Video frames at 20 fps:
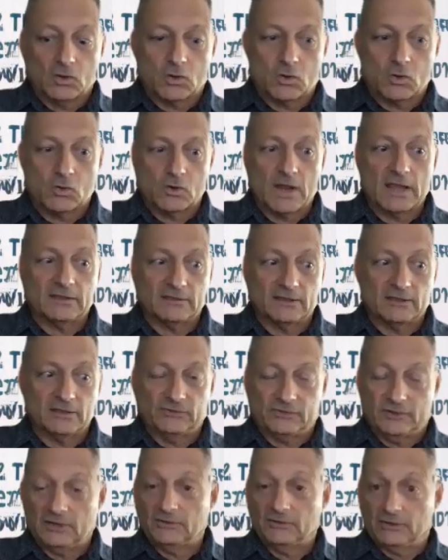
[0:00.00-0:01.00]
create
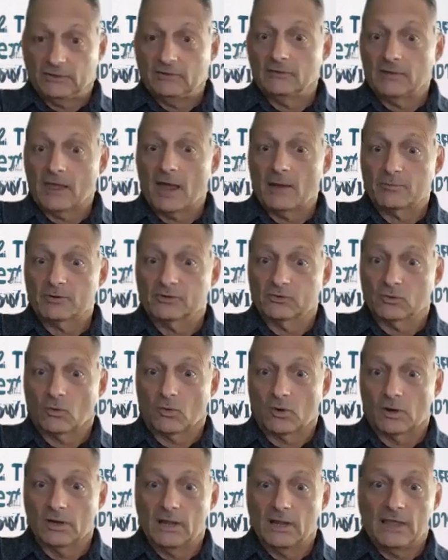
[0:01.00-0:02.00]
these things in the
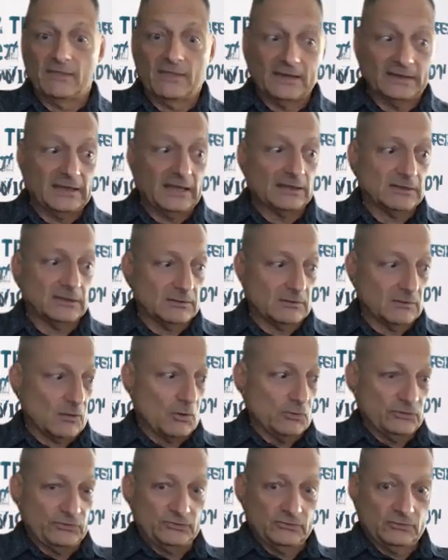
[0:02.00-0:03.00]
laboratory and then get
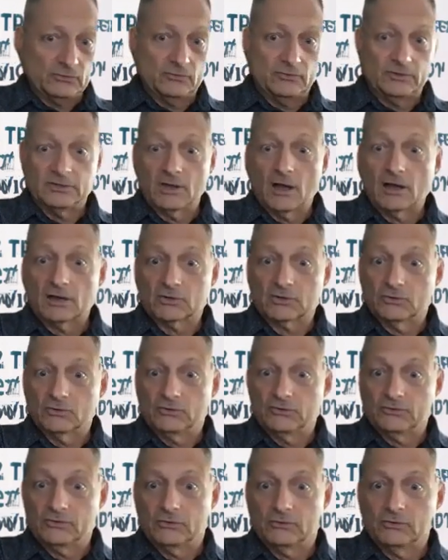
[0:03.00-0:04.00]
those to the
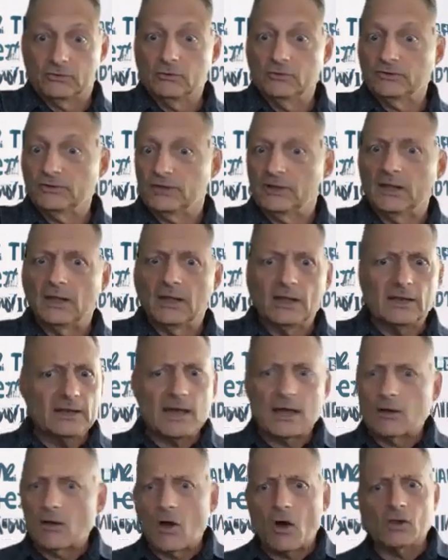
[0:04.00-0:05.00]
doctors to use it?
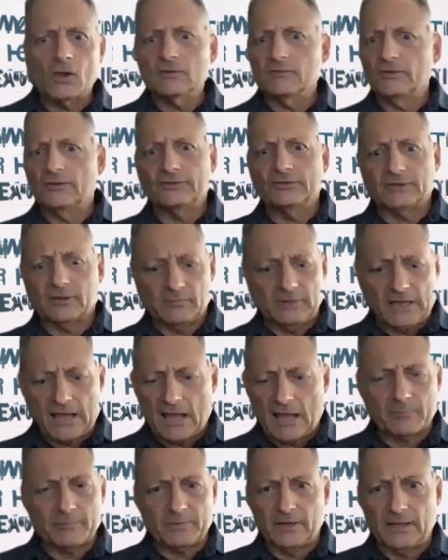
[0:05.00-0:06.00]
Now, all of this can be
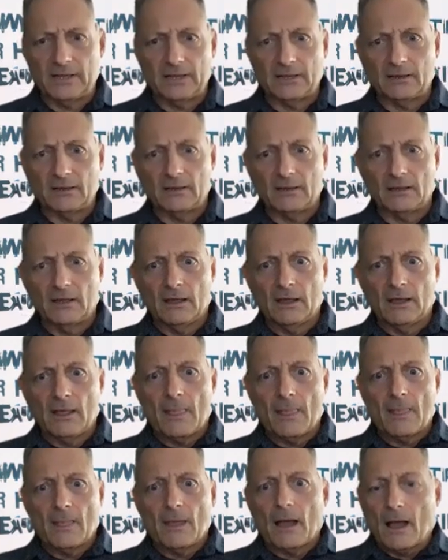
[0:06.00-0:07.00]
happening
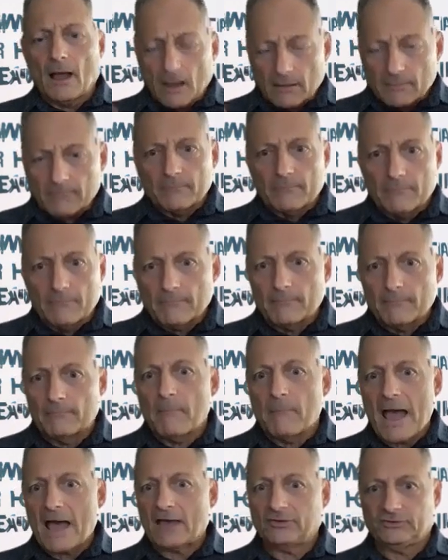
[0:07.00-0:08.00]

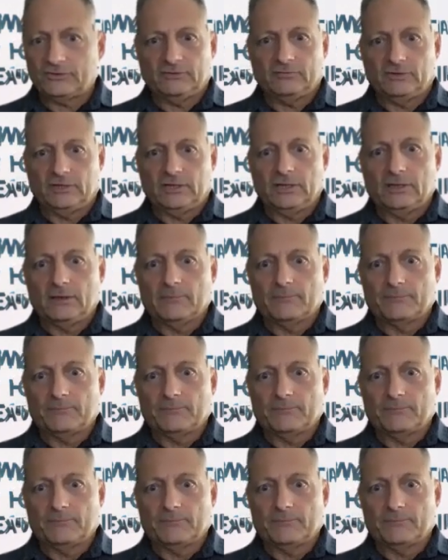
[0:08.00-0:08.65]
massively.